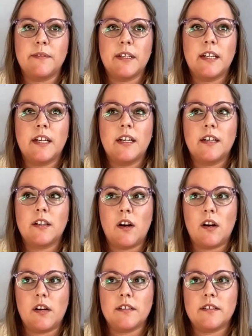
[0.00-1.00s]
of
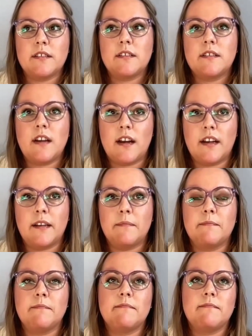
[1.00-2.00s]
cost, time
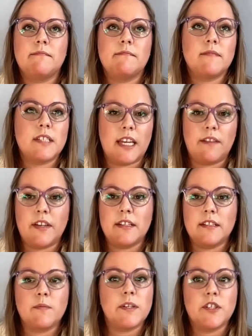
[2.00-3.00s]

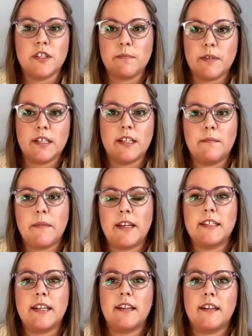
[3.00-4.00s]
savings. We just put it in
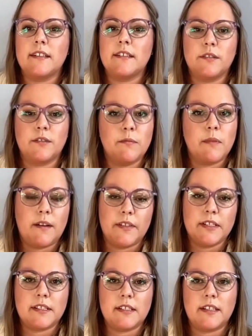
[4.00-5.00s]
Metadata. Loom
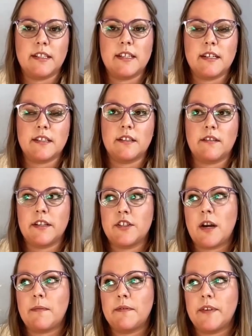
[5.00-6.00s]
obviously does a great
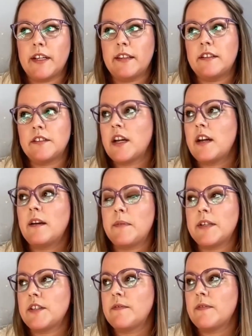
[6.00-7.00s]
job of it. There's a
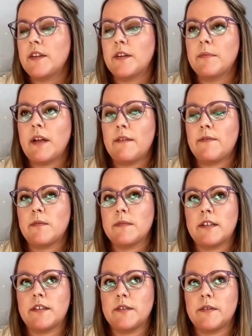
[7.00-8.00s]
bunch of other platforms
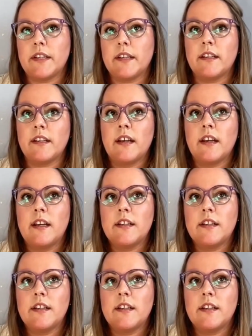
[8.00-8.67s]
that are doing it,